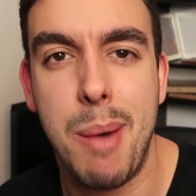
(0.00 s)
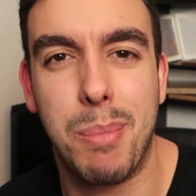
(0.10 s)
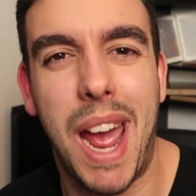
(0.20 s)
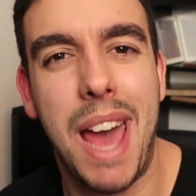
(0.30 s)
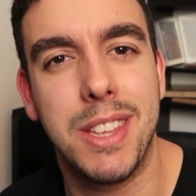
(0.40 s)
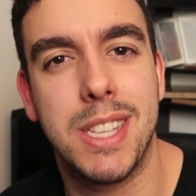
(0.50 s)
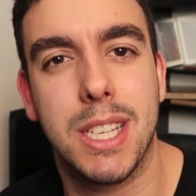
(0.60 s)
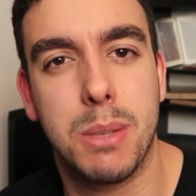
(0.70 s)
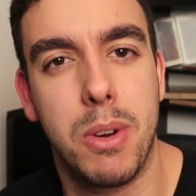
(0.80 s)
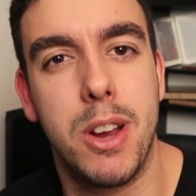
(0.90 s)
But I had this
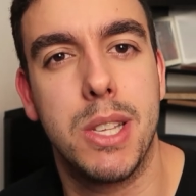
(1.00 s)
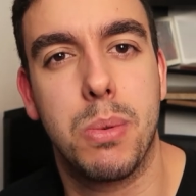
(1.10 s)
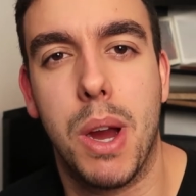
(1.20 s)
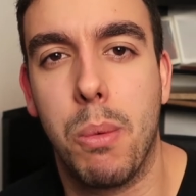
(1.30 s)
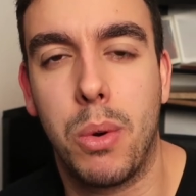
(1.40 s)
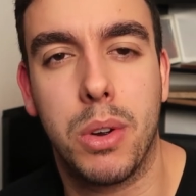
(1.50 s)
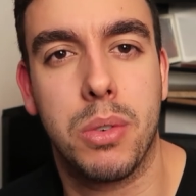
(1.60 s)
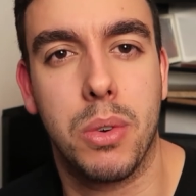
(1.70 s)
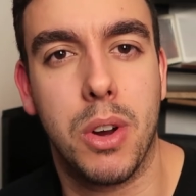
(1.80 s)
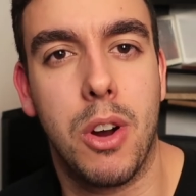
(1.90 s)
experience where I walked
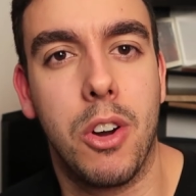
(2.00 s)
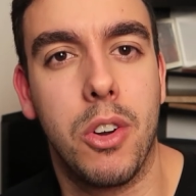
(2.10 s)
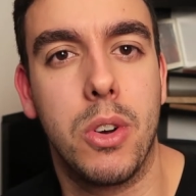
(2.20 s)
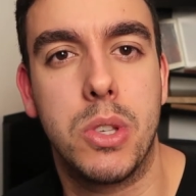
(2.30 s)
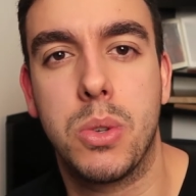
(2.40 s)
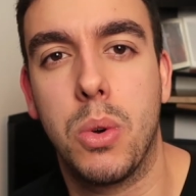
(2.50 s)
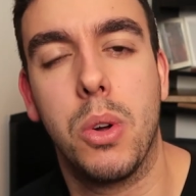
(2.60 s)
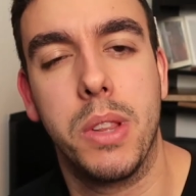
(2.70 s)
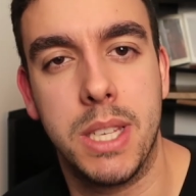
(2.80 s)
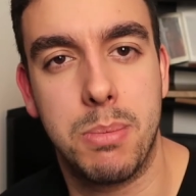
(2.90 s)
through a corridor, saw
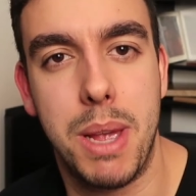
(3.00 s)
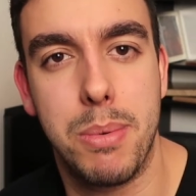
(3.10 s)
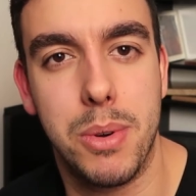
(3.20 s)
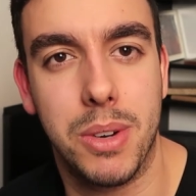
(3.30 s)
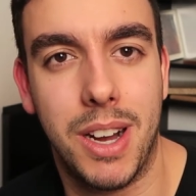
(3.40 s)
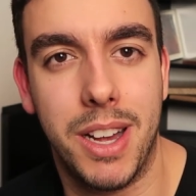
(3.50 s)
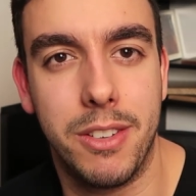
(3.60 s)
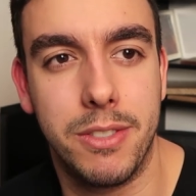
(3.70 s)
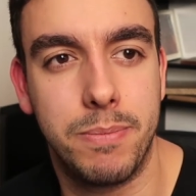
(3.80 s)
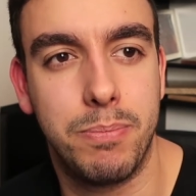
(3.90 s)
all these people kind
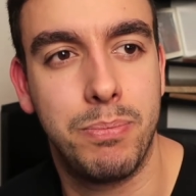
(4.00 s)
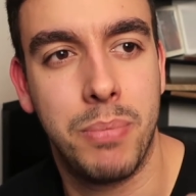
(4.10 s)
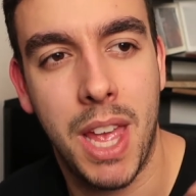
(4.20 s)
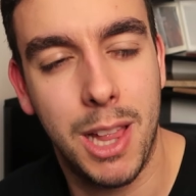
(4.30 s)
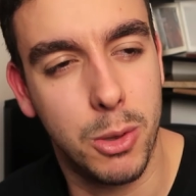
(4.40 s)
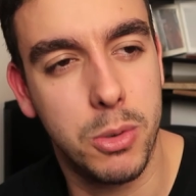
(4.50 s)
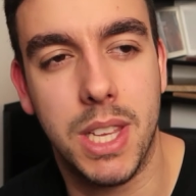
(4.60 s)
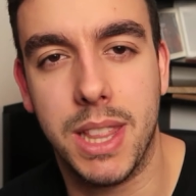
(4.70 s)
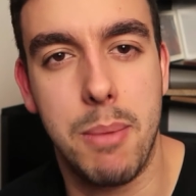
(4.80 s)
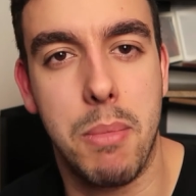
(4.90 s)
of
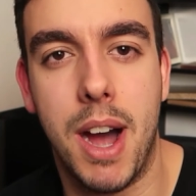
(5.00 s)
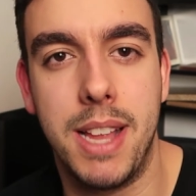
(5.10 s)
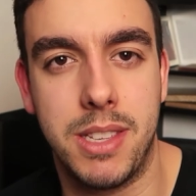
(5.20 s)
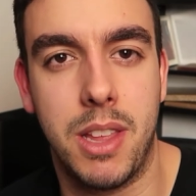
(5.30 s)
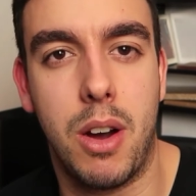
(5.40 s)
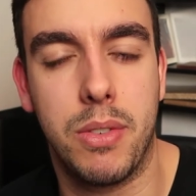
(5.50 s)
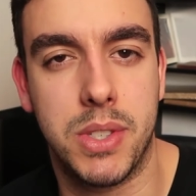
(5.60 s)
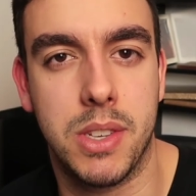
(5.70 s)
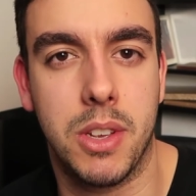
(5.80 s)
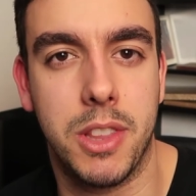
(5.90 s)
losing their minds in their
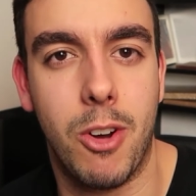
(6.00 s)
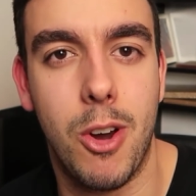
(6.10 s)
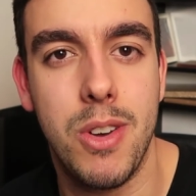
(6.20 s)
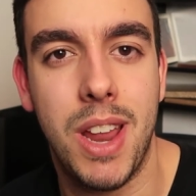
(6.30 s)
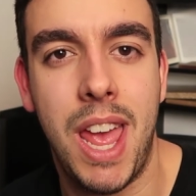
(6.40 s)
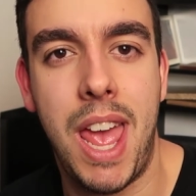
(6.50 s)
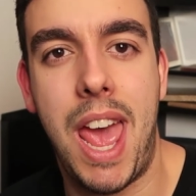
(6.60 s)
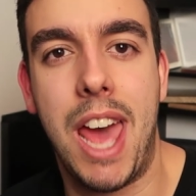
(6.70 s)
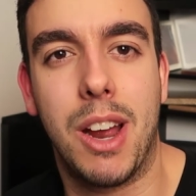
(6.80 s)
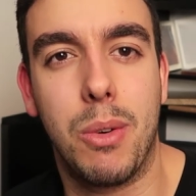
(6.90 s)
offices on their own.
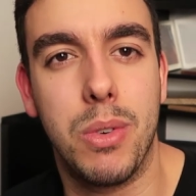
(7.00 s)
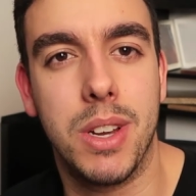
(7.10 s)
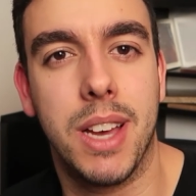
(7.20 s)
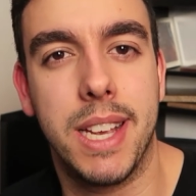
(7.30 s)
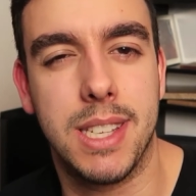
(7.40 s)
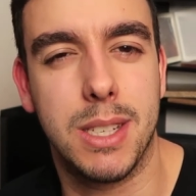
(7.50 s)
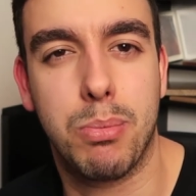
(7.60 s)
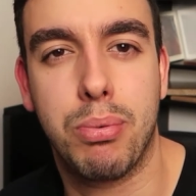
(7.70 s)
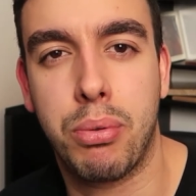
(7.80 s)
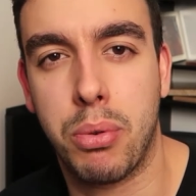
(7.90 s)
And I realized it's
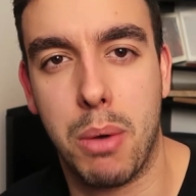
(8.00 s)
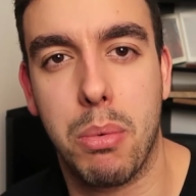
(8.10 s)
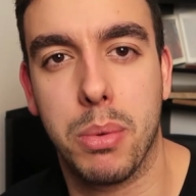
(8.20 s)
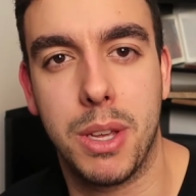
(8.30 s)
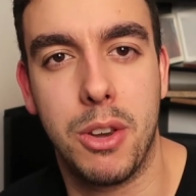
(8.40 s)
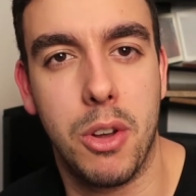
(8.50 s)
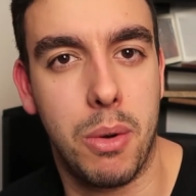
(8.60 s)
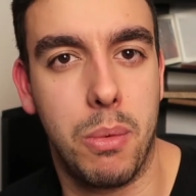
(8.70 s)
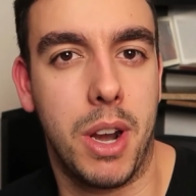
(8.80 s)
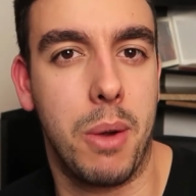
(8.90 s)
probably
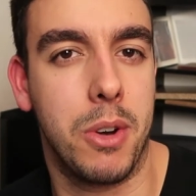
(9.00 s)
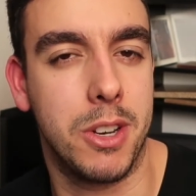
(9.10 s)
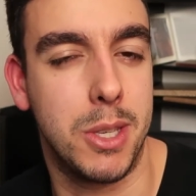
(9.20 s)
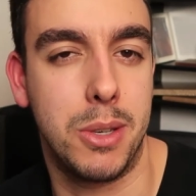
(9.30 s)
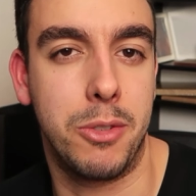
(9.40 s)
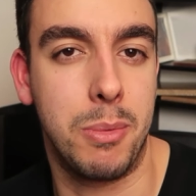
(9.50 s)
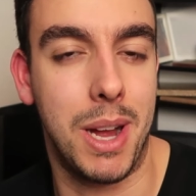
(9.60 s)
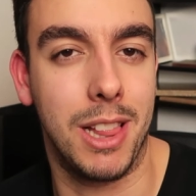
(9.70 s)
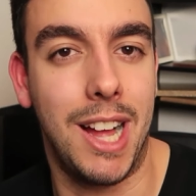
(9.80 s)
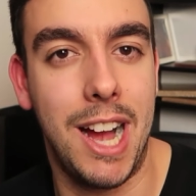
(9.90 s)
not what I wanted to do for
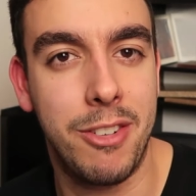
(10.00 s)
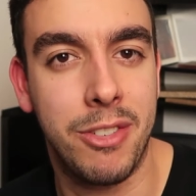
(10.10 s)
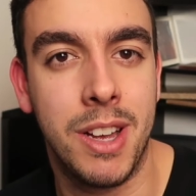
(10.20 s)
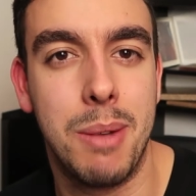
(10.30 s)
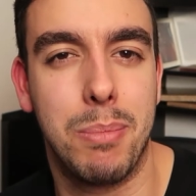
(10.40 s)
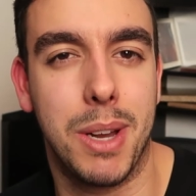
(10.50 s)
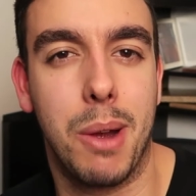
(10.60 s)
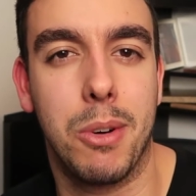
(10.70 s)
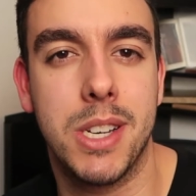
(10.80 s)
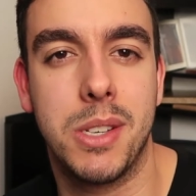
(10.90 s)
my life, but
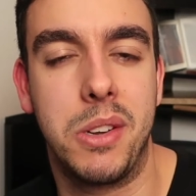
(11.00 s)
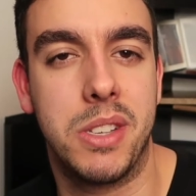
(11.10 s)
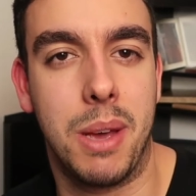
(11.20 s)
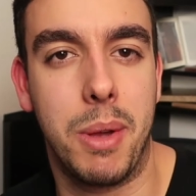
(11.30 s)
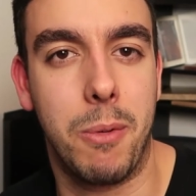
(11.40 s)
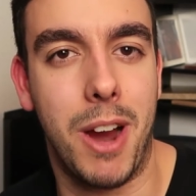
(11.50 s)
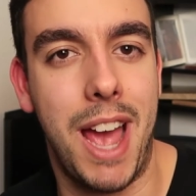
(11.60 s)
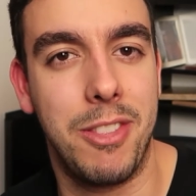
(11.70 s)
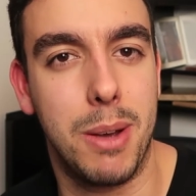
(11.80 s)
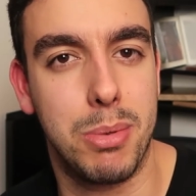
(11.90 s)
I wanted to do something where I
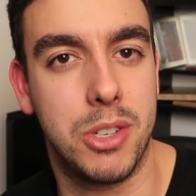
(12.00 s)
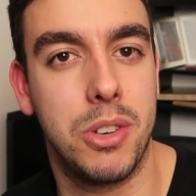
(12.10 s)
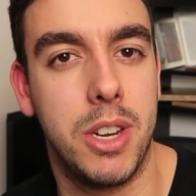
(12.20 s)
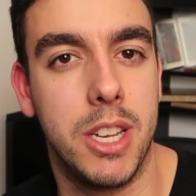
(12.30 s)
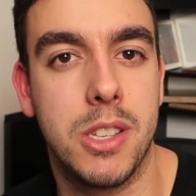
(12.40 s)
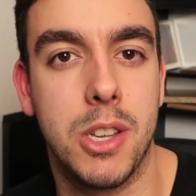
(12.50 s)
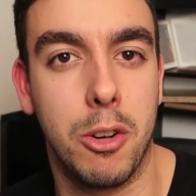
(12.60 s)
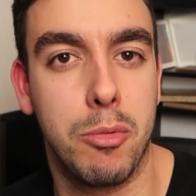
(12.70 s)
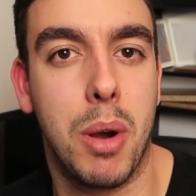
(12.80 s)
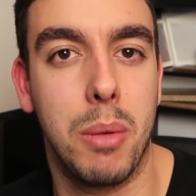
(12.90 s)
had the opportunity to
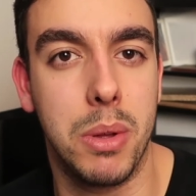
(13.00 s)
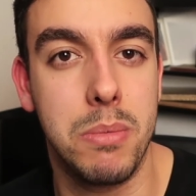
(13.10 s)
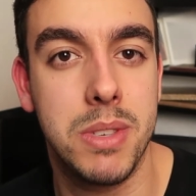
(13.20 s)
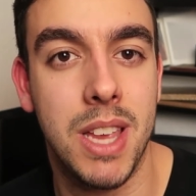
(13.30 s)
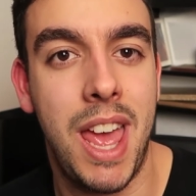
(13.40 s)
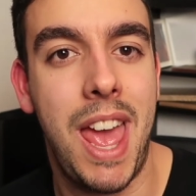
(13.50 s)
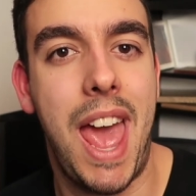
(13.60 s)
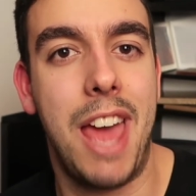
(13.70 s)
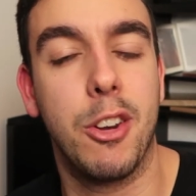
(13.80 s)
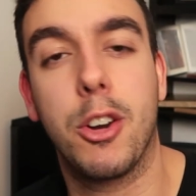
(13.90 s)
solve problems.
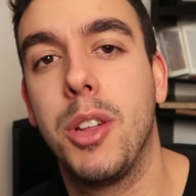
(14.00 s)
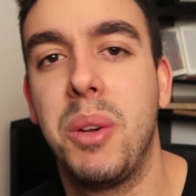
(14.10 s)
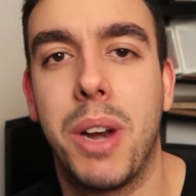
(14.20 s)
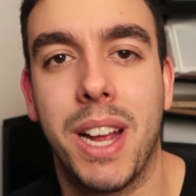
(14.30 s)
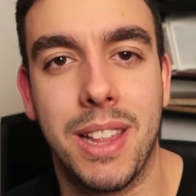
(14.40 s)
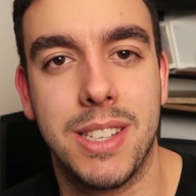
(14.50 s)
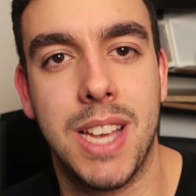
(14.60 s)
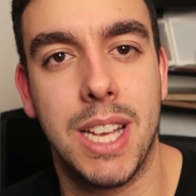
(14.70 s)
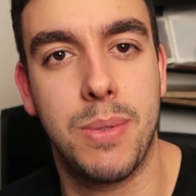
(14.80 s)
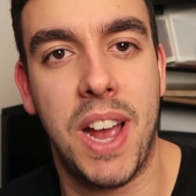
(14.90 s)
And not only would I get the
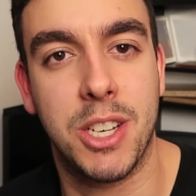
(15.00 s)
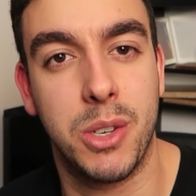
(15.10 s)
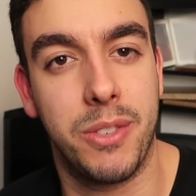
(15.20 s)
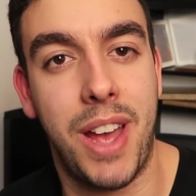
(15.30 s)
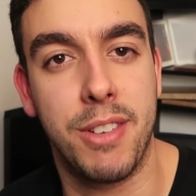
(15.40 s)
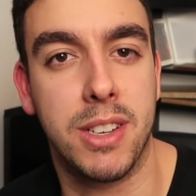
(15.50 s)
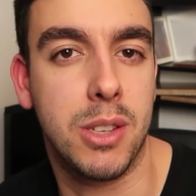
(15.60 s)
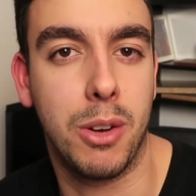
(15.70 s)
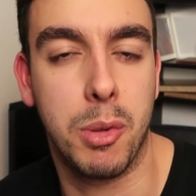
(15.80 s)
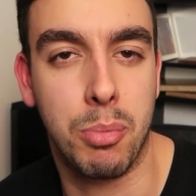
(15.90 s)
satisfaction of having
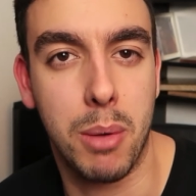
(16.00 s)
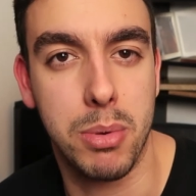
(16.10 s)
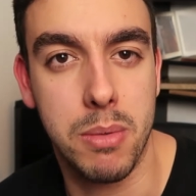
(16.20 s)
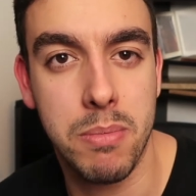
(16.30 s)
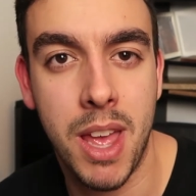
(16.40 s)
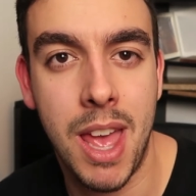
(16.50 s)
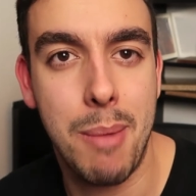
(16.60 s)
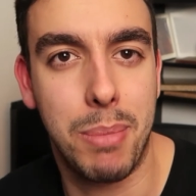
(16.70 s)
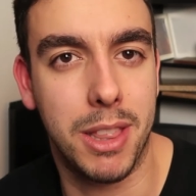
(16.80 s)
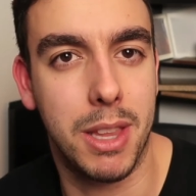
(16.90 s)
solved a problem,
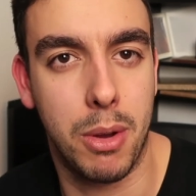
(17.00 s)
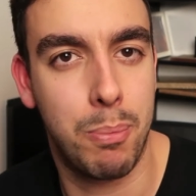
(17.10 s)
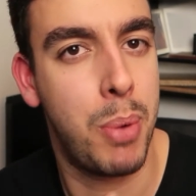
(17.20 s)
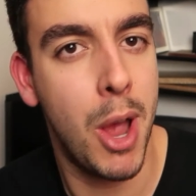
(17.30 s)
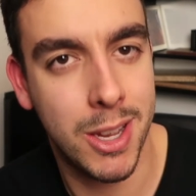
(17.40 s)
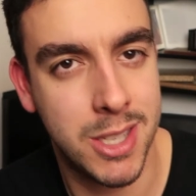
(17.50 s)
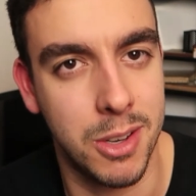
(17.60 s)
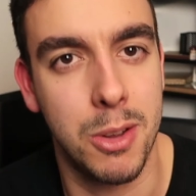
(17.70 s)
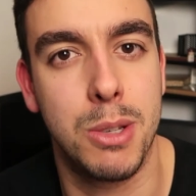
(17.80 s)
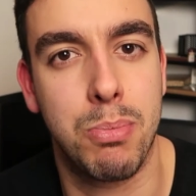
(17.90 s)
but the
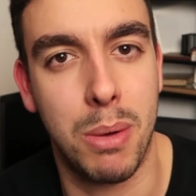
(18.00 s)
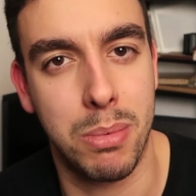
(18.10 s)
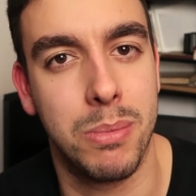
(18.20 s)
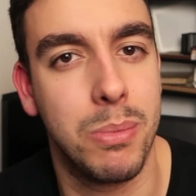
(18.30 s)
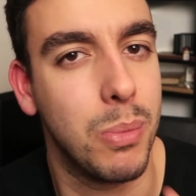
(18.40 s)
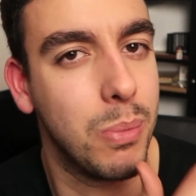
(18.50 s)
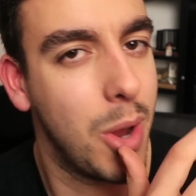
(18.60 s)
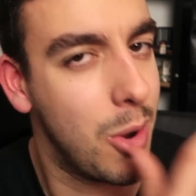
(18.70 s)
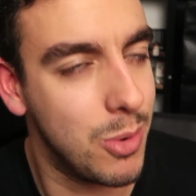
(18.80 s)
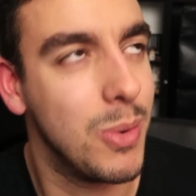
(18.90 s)
person whose problem
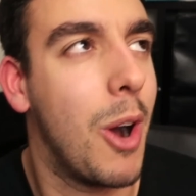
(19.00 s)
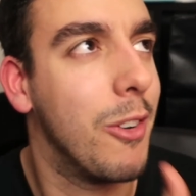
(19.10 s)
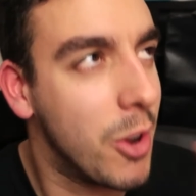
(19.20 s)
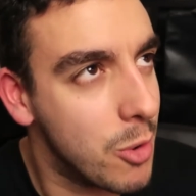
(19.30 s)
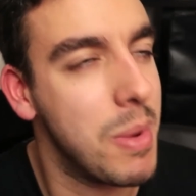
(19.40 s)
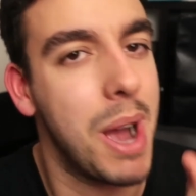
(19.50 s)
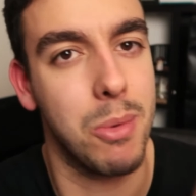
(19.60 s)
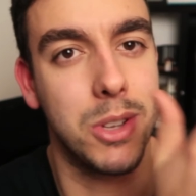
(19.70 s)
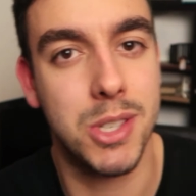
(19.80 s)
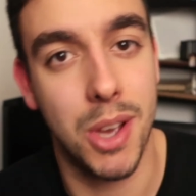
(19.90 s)
of whom I
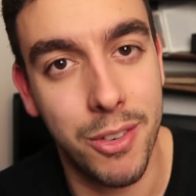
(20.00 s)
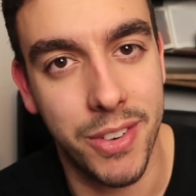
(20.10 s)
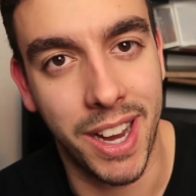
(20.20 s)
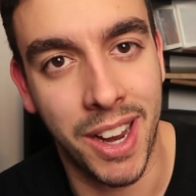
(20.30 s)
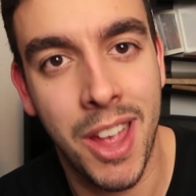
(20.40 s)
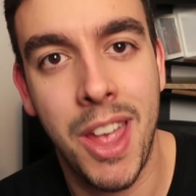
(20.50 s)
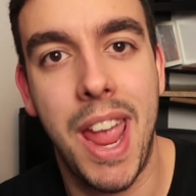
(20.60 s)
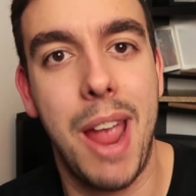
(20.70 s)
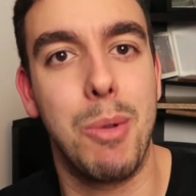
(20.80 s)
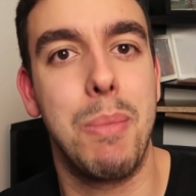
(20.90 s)
was solving,
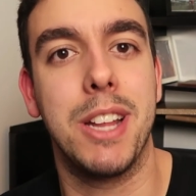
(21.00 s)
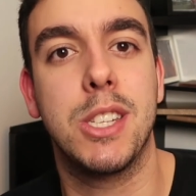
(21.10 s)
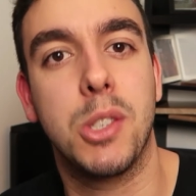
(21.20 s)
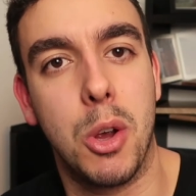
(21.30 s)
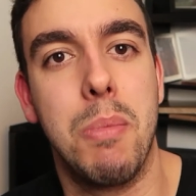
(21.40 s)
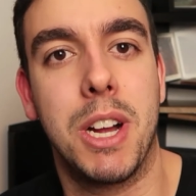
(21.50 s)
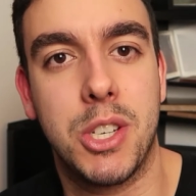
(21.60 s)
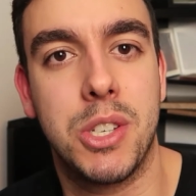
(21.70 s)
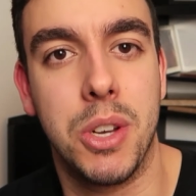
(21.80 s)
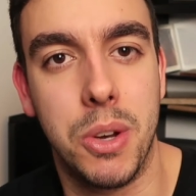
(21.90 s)
it would mean so
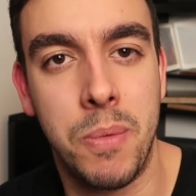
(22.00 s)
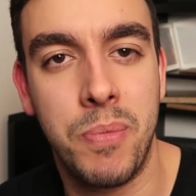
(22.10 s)
much to.